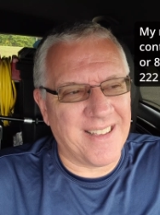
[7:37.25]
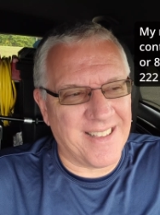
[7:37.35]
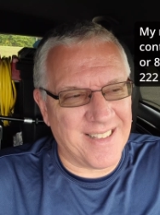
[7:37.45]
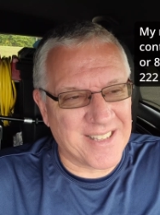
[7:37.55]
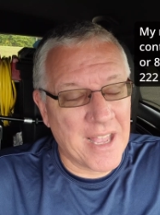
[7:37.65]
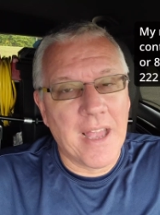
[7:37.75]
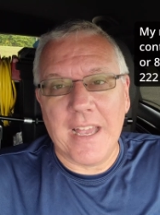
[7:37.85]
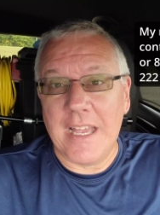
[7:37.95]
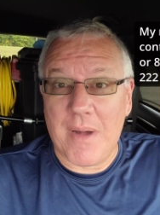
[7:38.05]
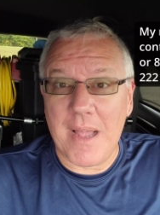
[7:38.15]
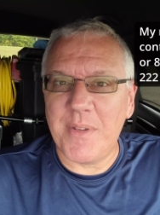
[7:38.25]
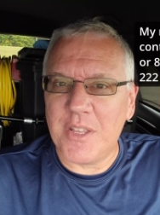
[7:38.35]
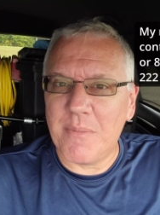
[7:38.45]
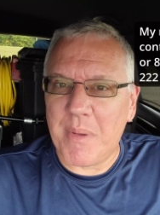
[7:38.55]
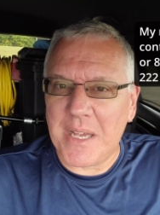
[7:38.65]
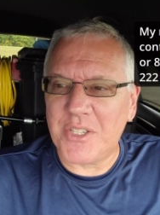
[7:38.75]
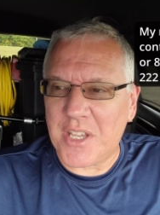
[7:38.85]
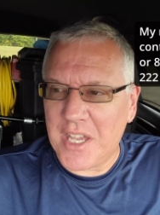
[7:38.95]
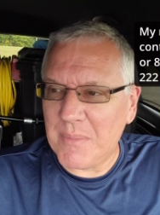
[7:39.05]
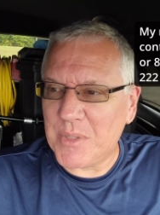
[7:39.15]
It's it might be the best
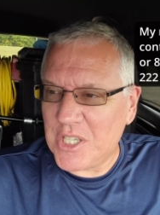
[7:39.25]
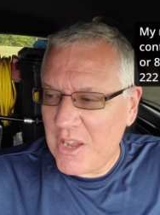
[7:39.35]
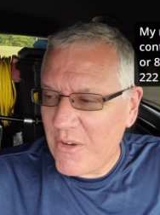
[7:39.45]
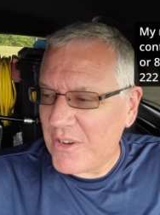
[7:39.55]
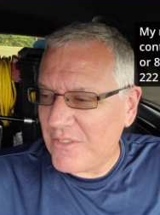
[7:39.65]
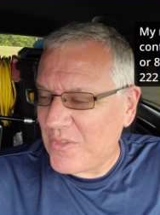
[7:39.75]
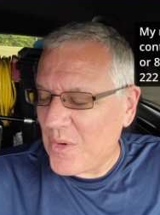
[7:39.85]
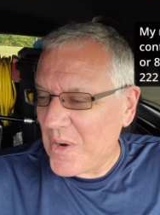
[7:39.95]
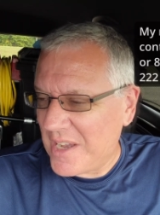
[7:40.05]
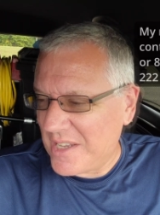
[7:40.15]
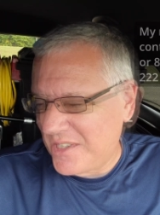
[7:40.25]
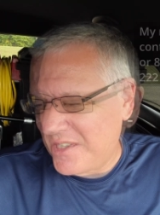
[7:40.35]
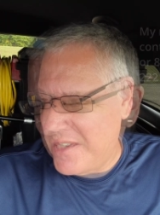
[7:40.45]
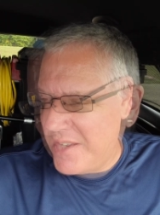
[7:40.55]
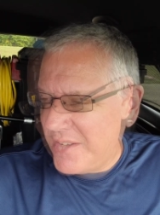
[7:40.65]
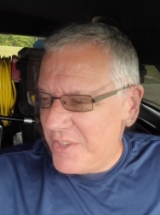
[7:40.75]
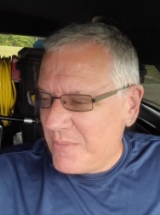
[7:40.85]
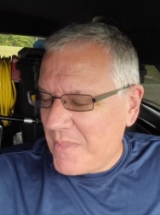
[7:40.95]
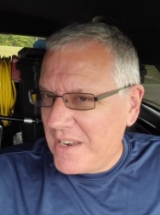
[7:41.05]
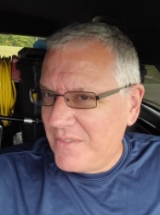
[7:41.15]
kept secret for us. You
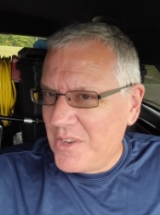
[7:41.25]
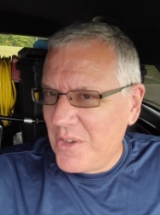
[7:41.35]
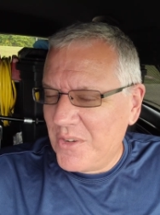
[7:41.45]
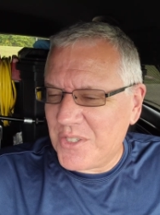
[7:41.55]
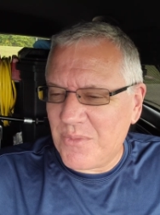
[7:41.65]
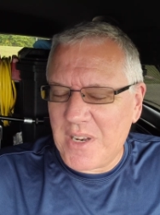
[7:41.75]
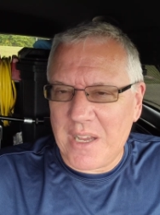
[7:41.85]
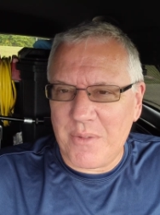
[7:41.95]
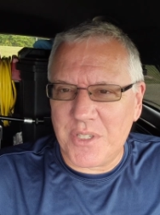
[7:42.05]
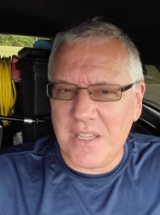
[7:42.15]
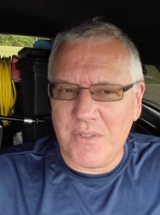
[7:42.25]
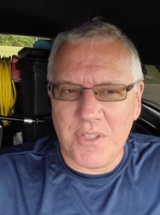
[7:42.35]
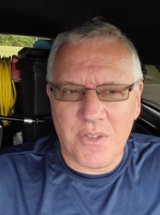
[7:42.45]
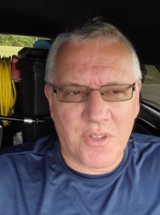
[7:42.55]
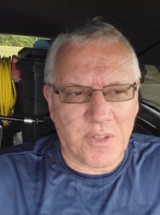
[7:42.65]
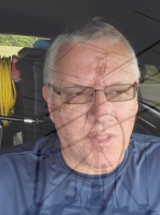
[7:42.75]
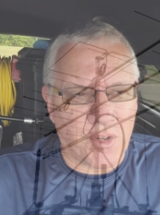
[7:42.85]
might have noticed when I was giving you the the